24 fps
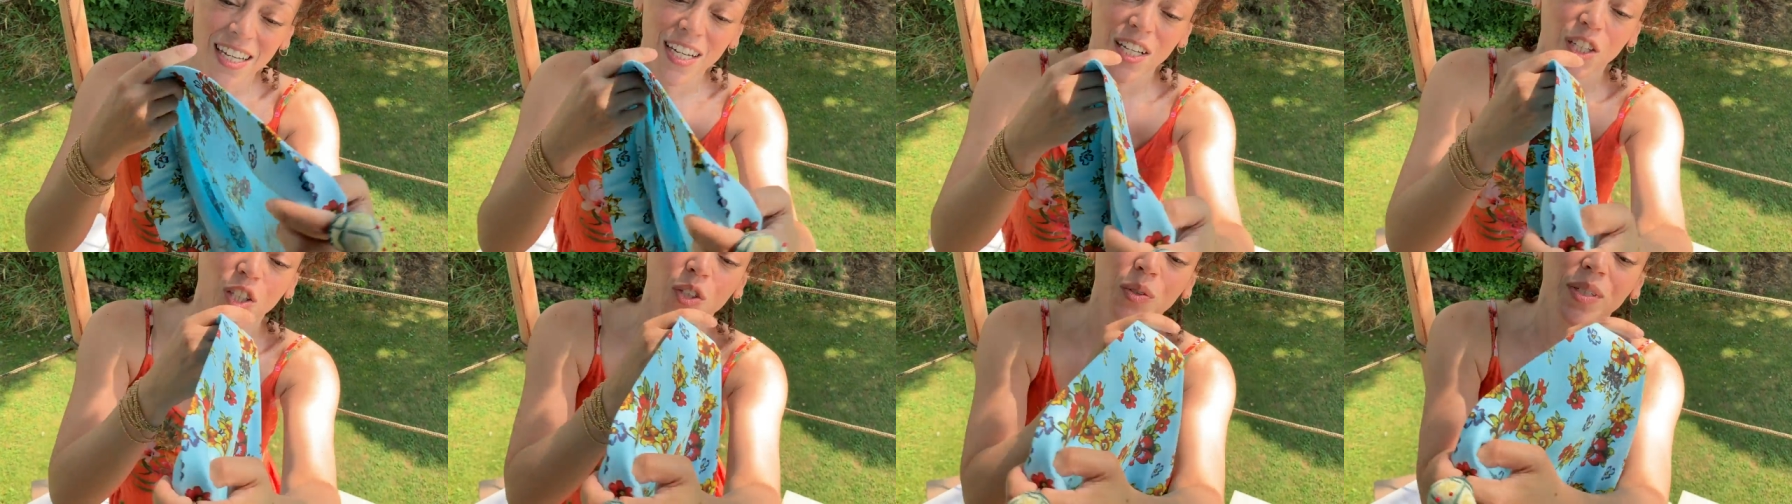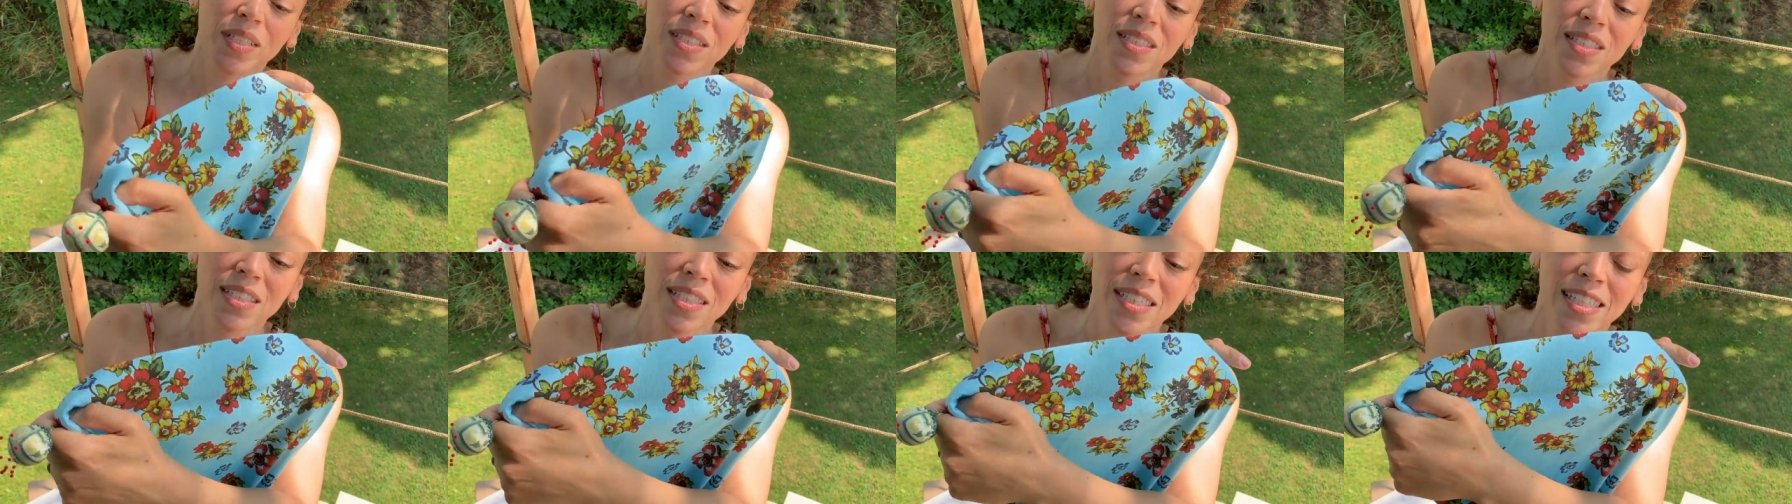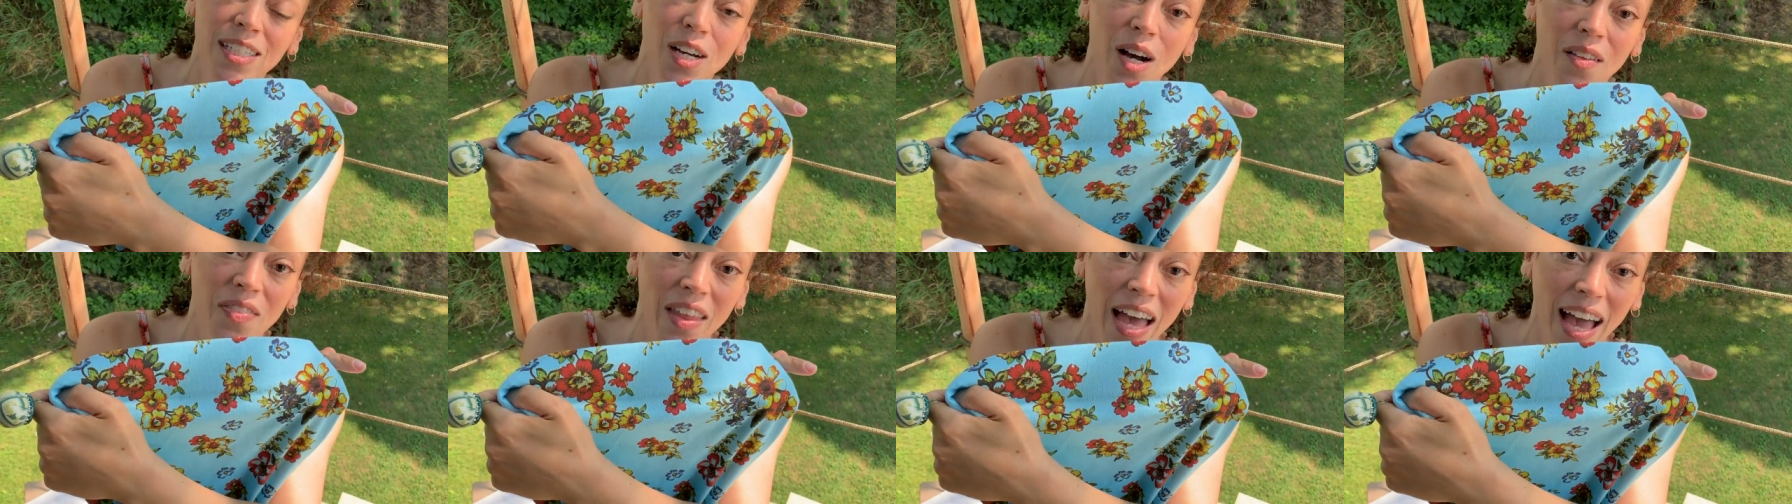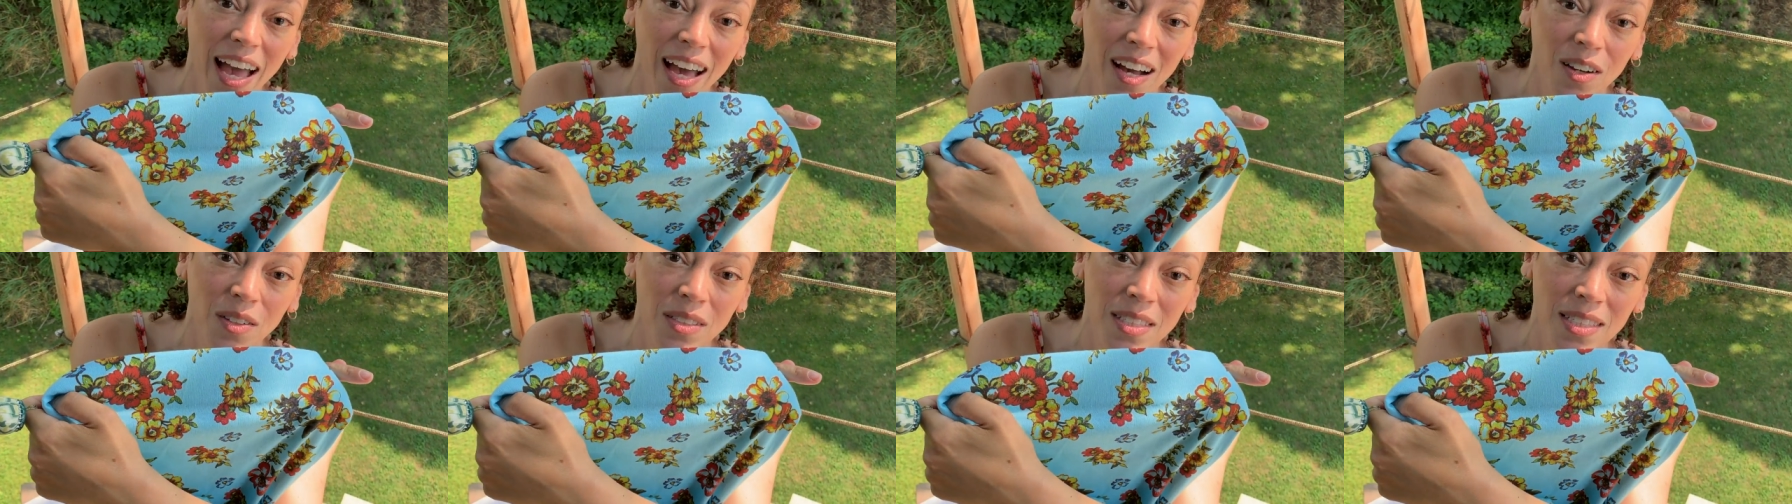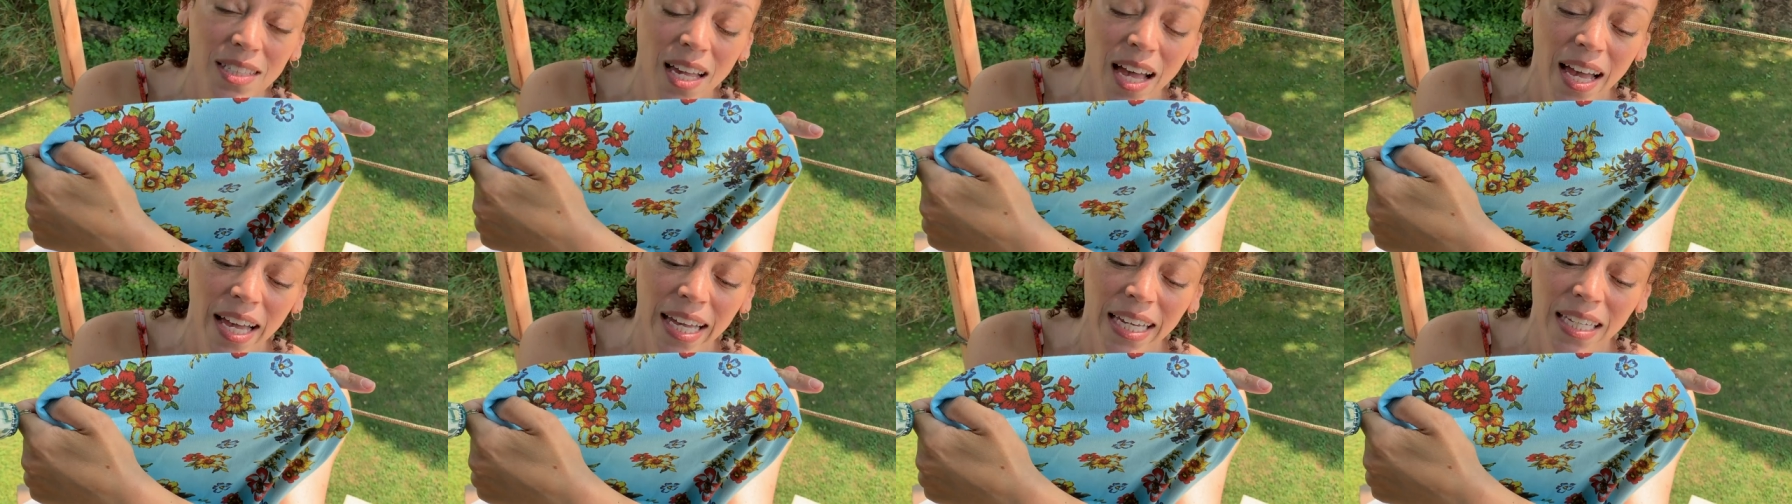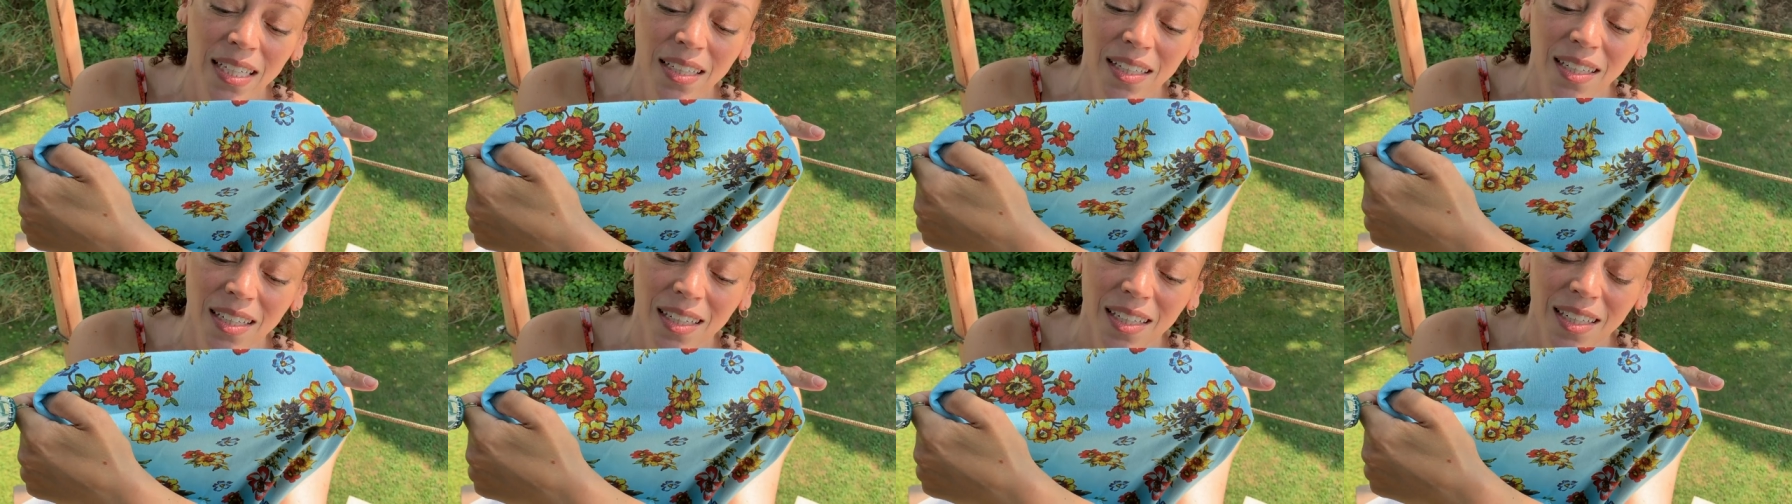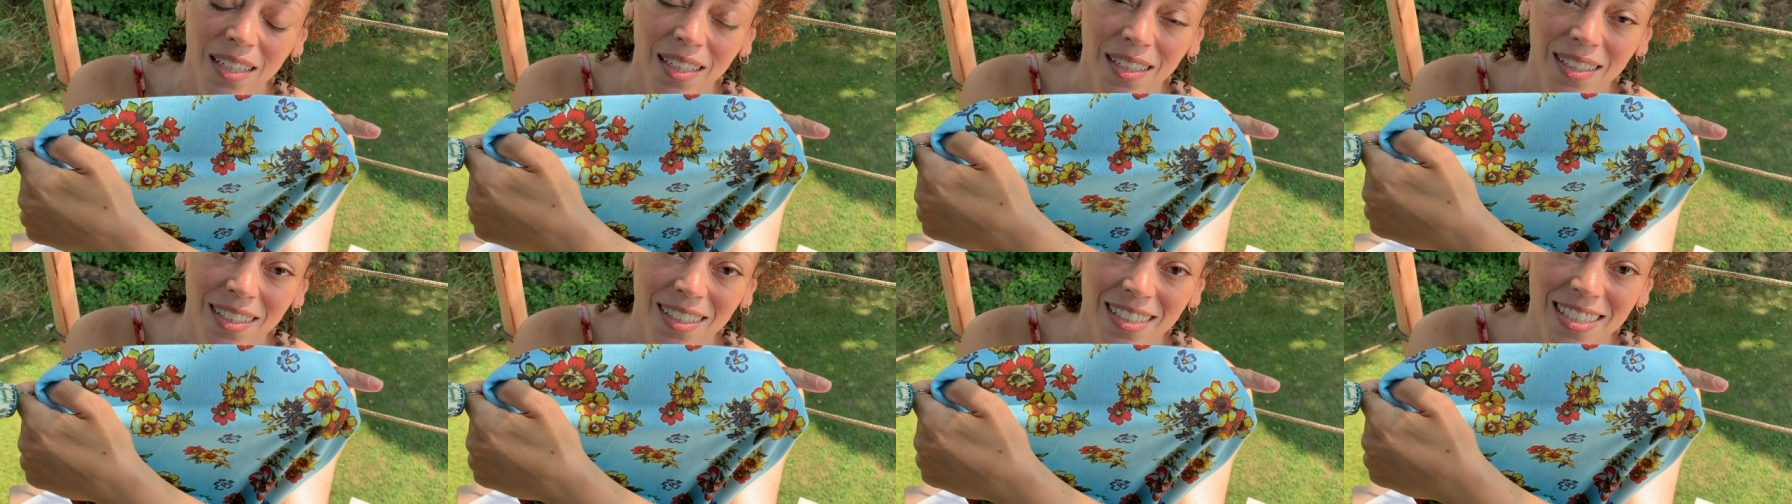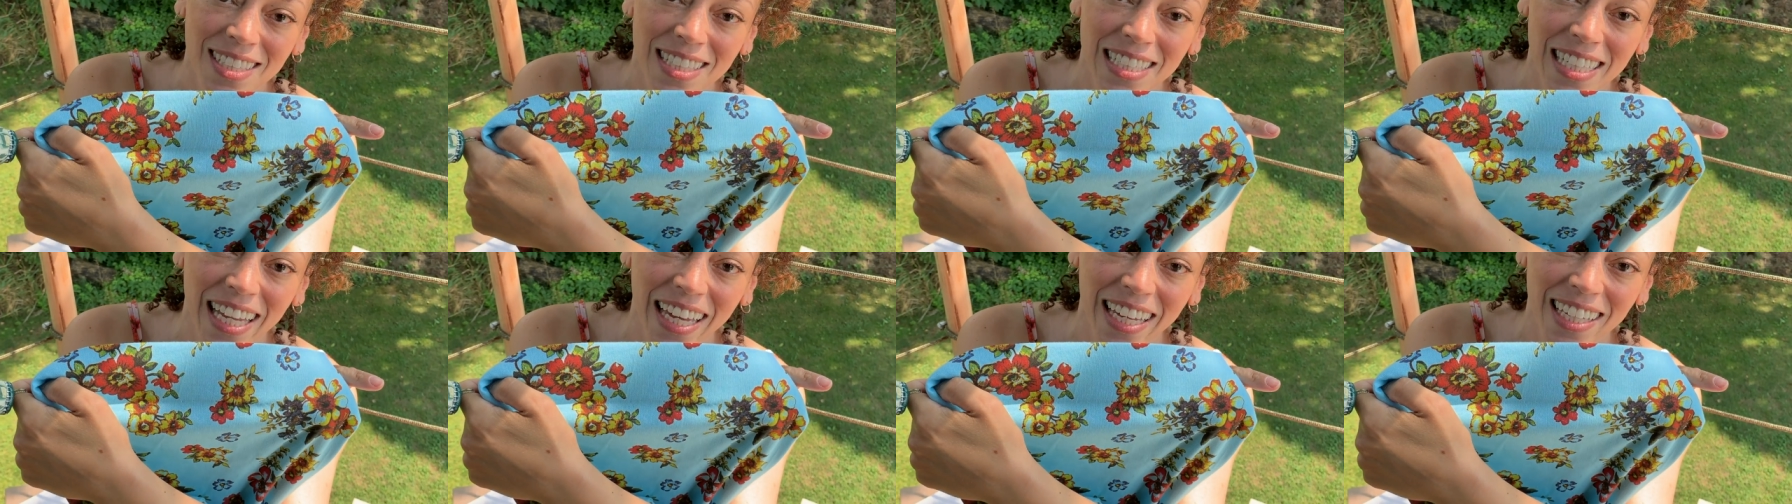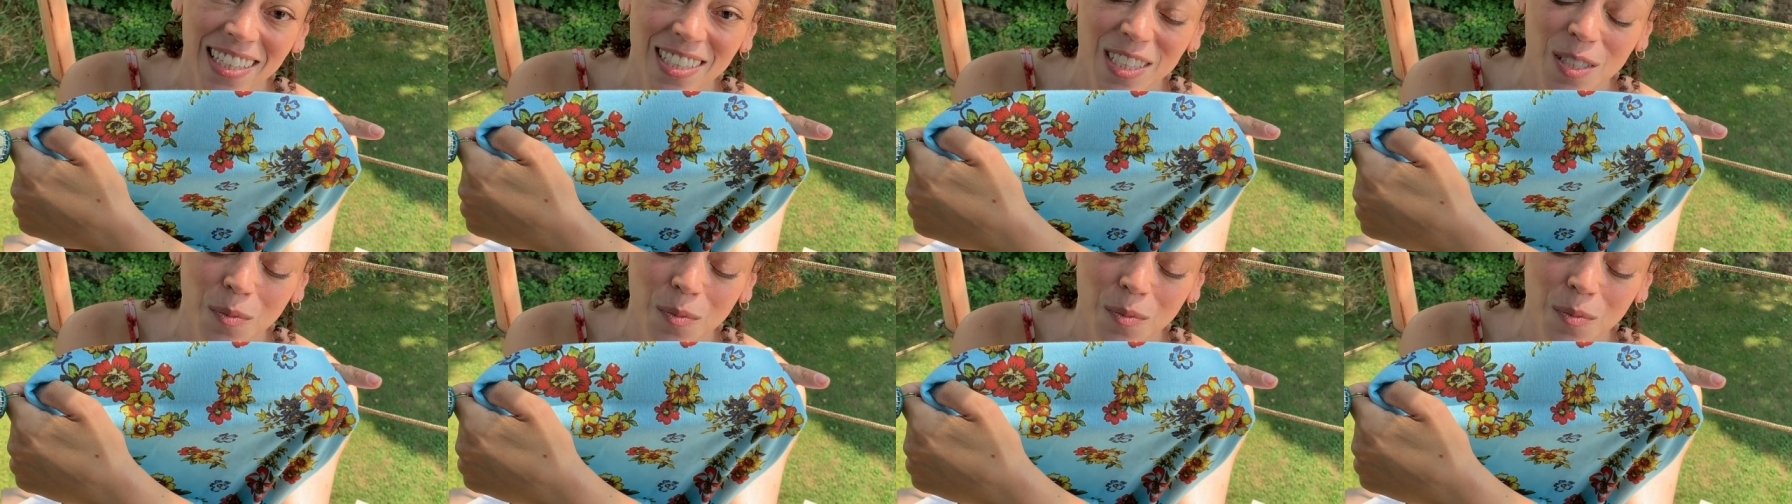you can see on the outside, it's nice